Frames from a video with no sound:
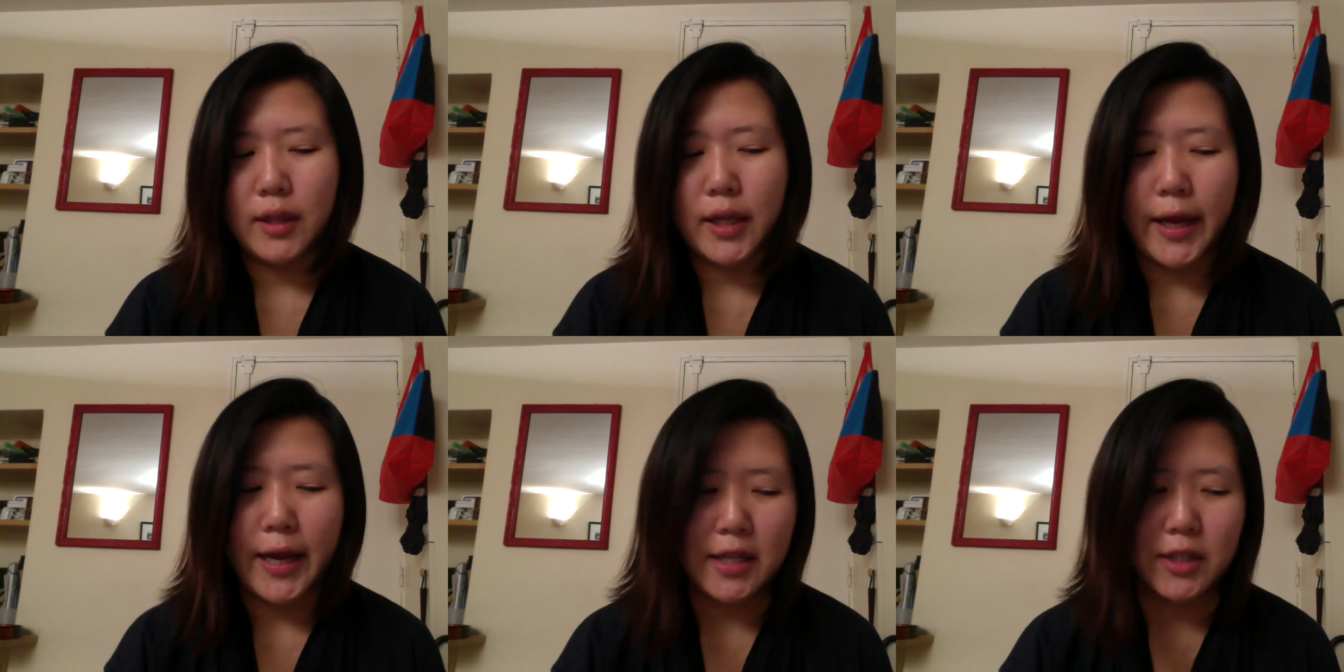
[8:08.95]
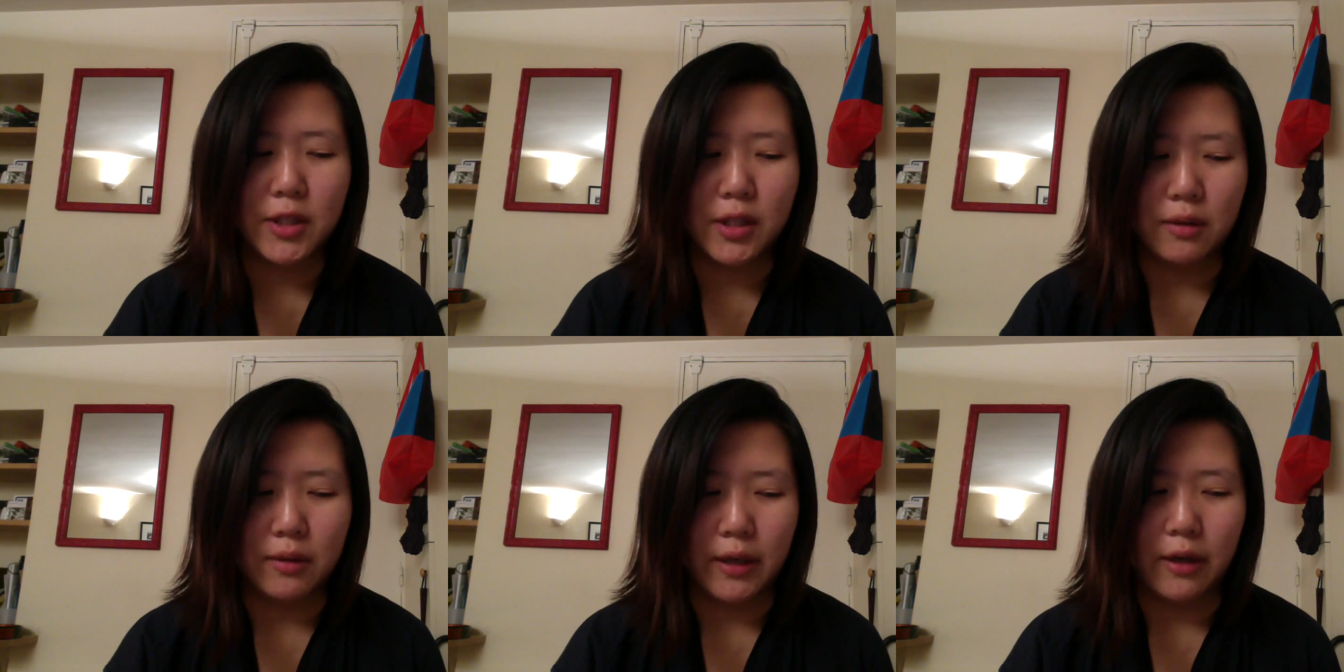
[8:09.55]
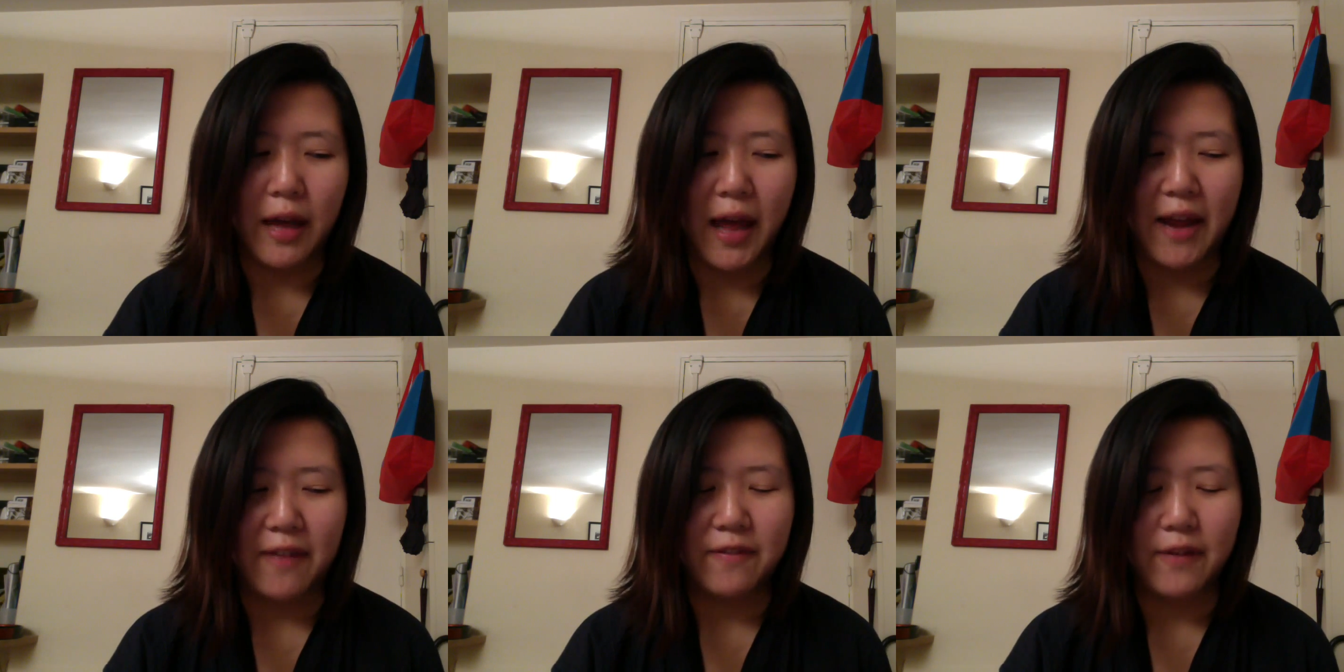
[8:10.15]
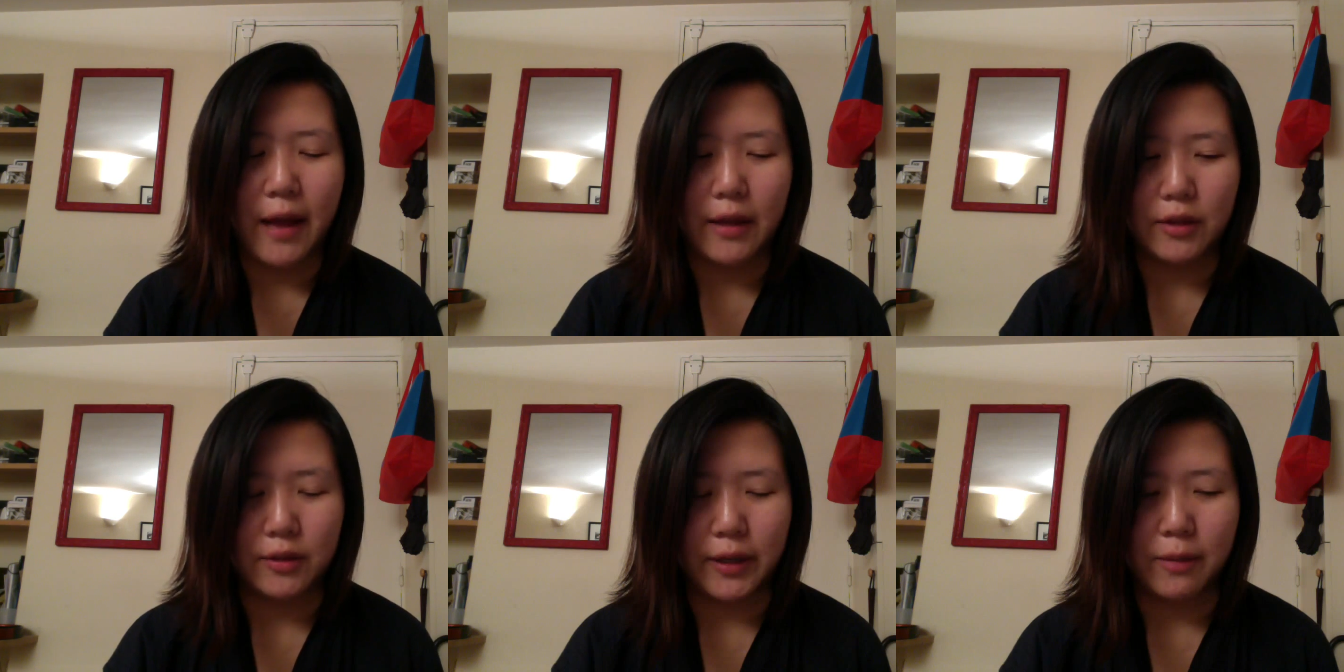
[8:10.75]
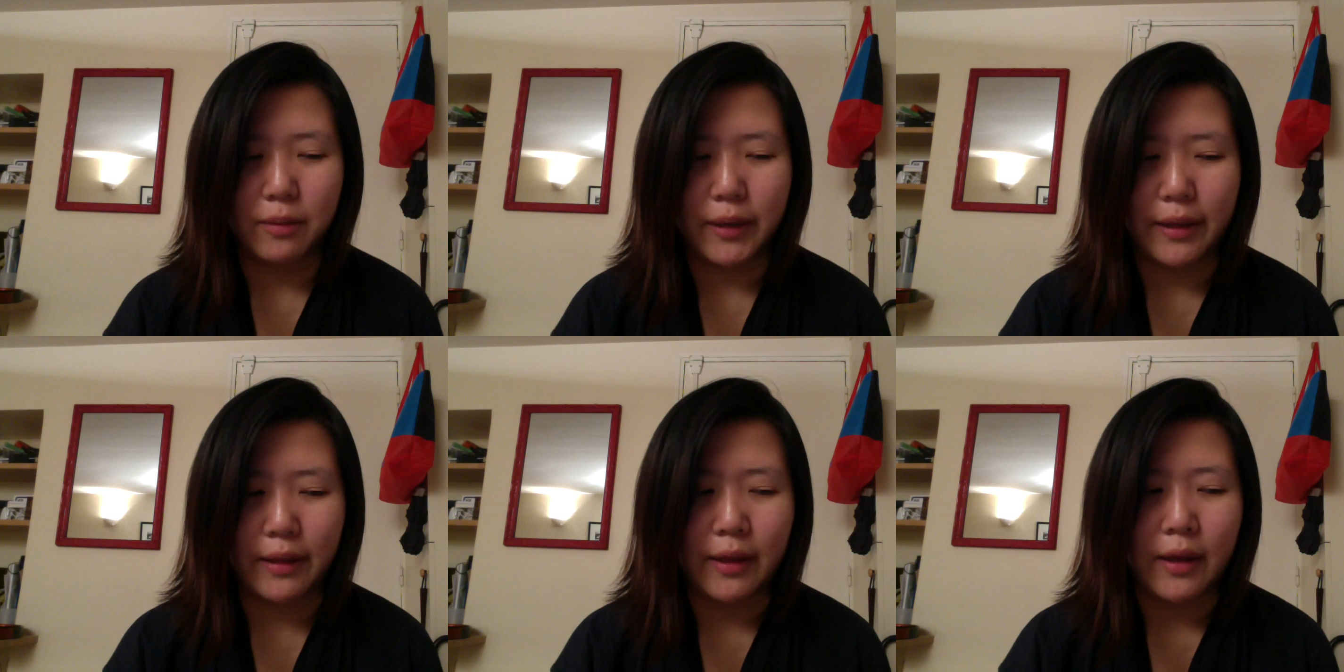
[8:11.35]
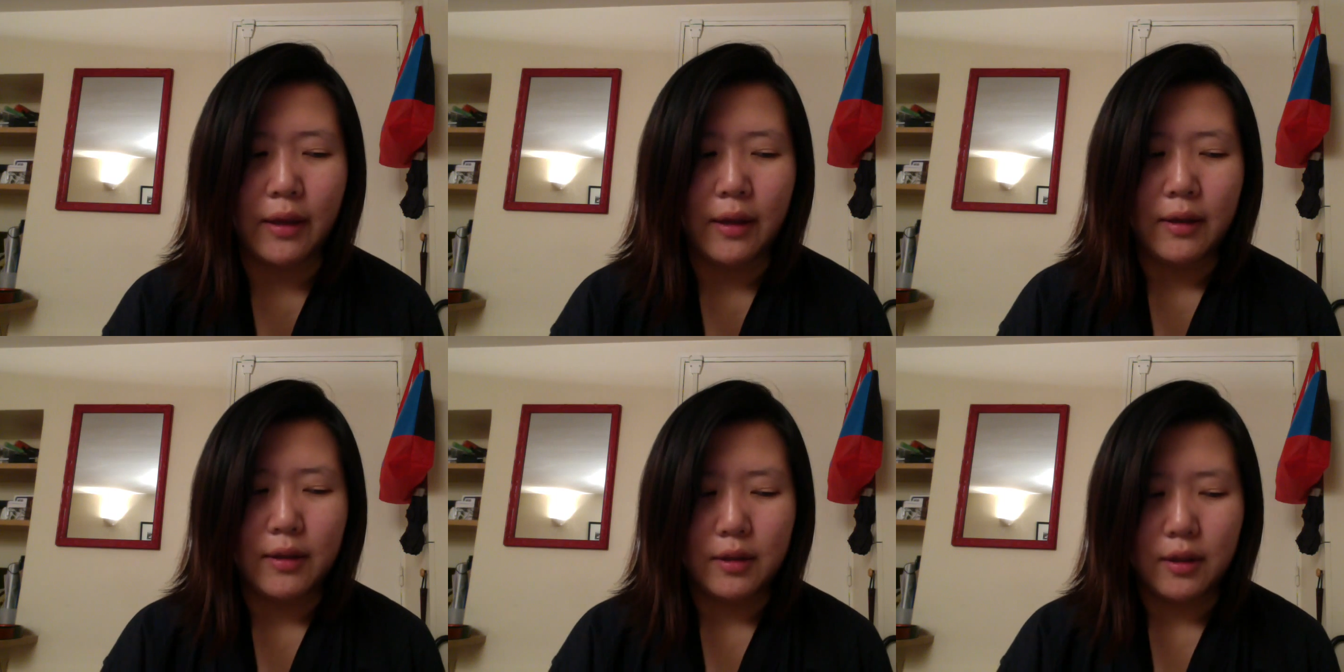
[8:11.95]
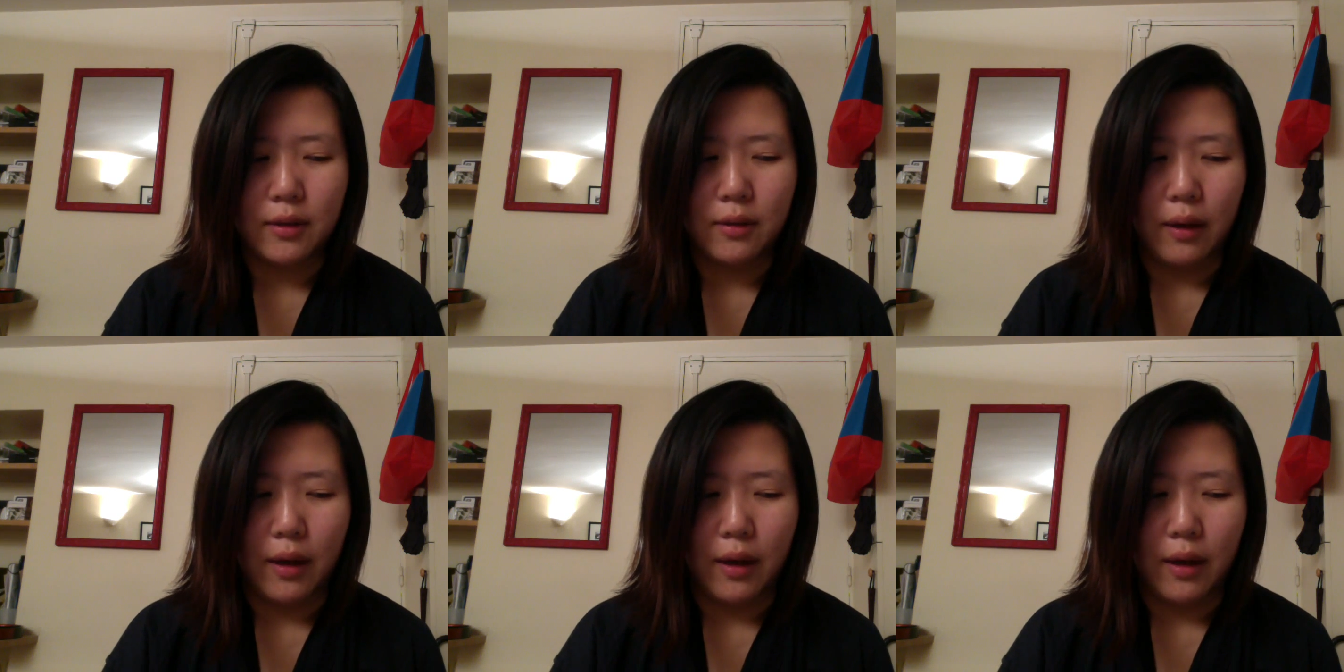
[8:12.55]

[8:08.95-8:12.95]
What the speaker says: is to their life and to their breath. So